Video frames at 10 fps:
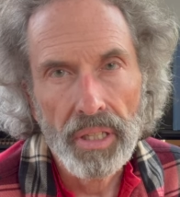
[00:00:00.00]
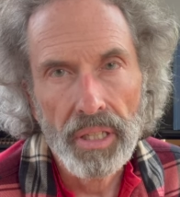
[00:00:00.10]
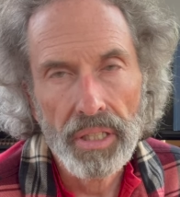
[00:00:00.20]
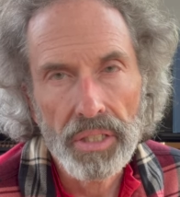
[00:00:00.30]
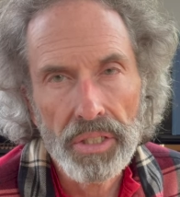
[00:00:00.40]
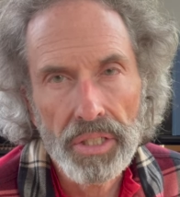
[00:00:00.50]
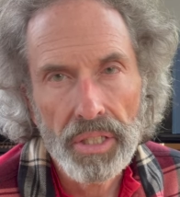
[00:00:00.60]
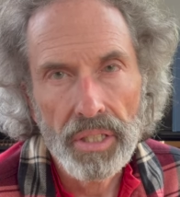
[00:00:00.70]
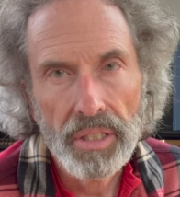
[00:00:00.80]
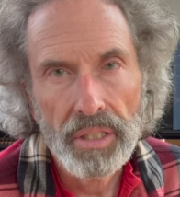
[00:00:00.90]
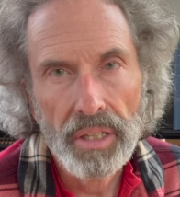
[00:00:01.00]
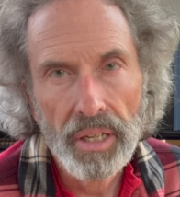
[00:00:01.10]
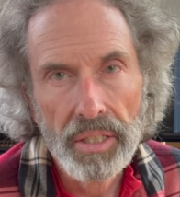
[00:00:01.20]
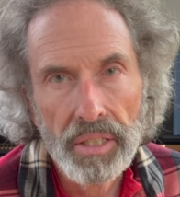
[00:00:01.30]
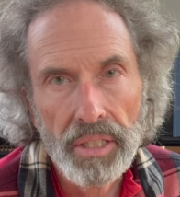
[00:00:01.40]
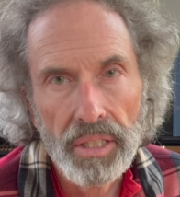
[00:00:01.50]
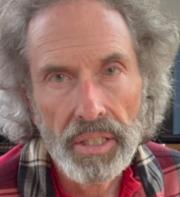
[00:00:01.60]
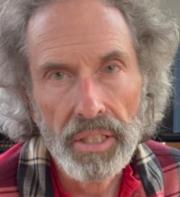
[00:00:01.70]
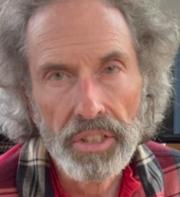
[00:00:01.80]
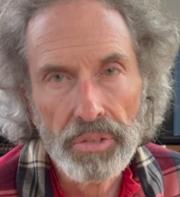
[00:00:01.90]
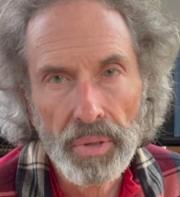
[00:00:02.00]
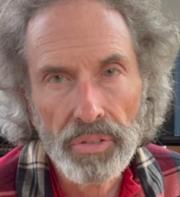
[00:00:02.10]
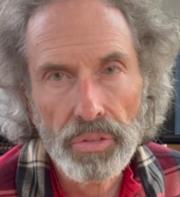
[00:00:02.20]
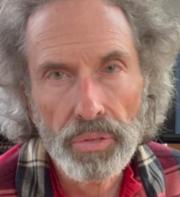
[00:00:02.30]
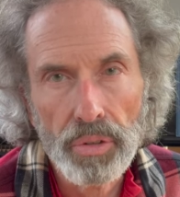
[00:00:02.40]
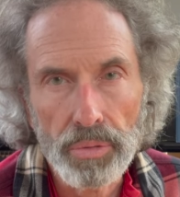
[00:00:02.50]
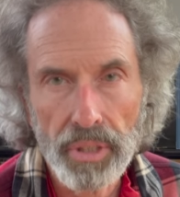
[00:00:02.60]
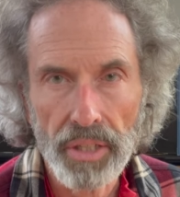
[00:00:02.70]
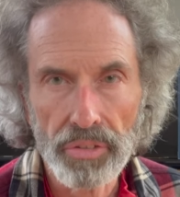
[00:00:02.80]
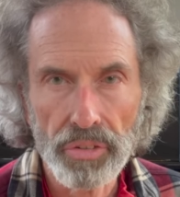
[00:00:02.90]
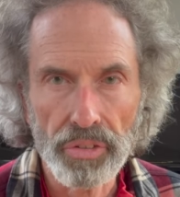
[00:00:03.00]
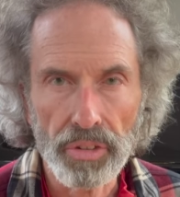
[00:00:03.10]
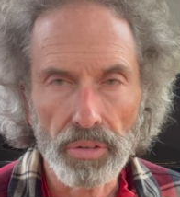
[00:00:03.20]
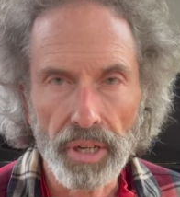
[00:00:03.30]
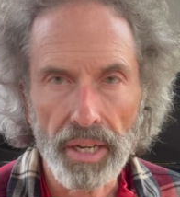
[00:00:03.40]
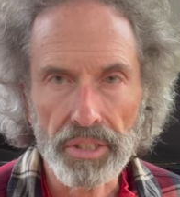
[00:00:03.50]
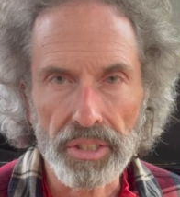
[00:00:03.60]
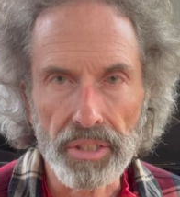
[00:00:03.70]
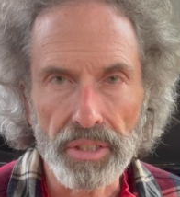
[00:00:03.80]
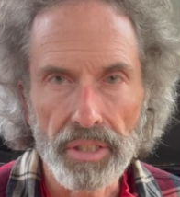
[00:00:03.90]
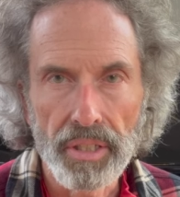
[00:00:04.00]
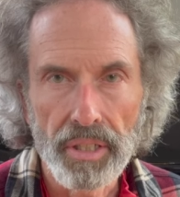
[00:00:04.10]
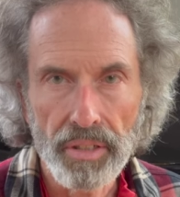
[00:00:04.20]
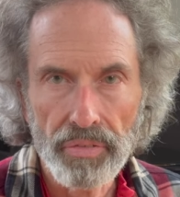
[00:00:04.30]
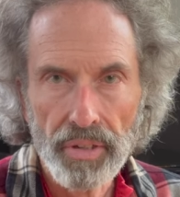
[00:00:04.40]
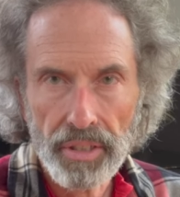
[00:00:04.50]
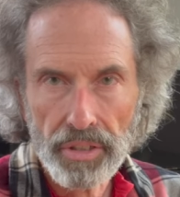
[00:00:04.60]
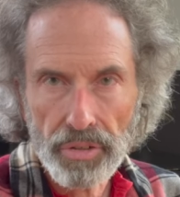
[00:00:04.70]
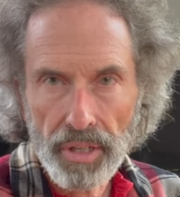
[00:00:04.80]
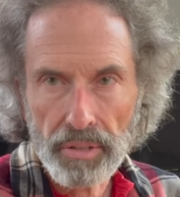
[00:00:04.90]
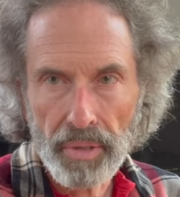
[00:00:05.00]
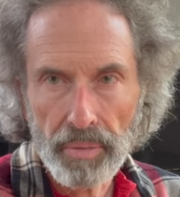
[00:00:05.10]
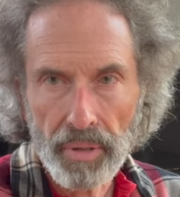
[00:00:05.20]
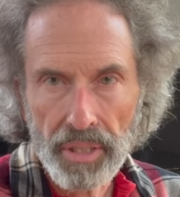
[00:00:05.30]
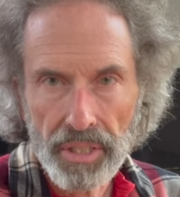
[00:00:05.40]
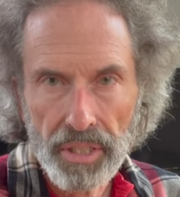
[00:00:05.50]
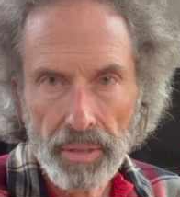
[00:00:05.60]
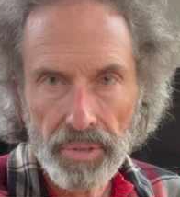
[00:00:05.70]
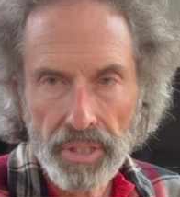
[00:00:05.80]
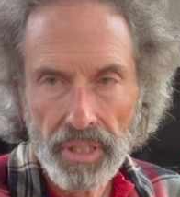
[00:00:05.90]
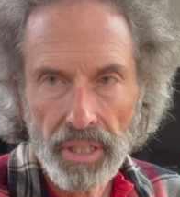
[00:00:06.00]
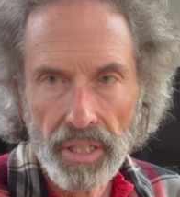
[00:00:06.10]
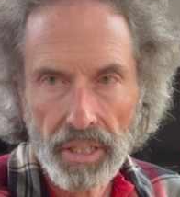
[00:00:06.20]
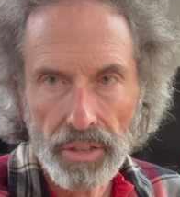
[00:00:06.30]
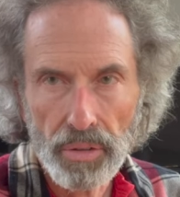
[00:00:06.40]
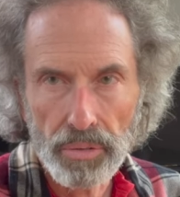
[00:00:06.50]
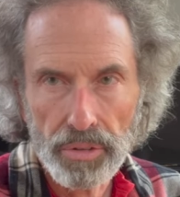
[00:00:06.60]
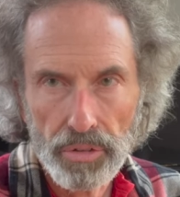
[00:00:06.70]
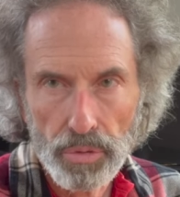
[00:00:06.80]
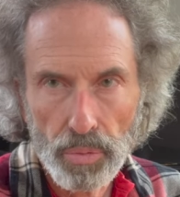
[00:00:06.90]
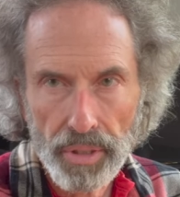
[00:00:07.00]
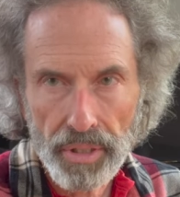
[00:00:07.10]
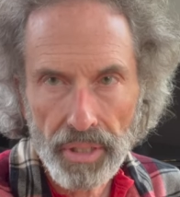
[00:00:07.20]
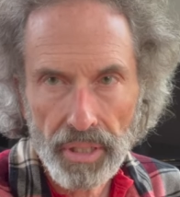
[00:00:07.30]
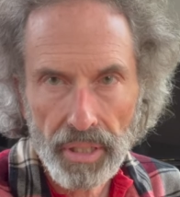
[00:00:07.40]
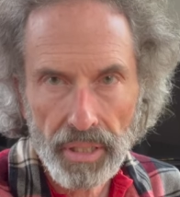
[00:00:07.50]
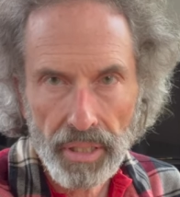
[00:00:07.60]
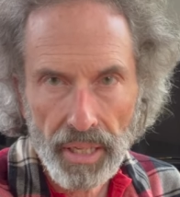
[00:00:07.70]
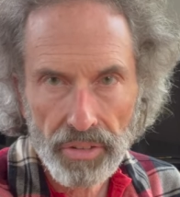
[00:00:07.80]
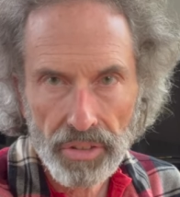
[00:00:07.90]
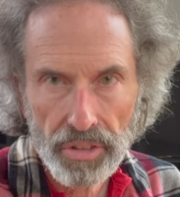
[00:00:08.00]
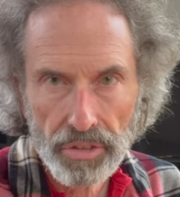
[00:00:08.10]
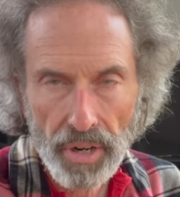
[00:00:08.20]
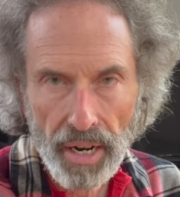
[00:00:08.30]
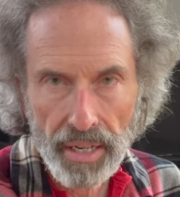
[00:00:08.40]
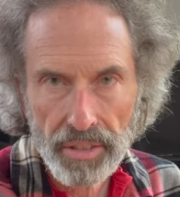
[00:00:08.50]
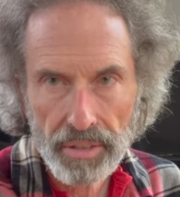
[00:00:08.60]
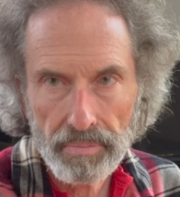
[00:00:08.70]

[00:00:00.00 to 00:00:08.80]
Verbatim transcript: is that each muscle only has a single action. If I contract my biceps, it can only do one thing, and that's contract.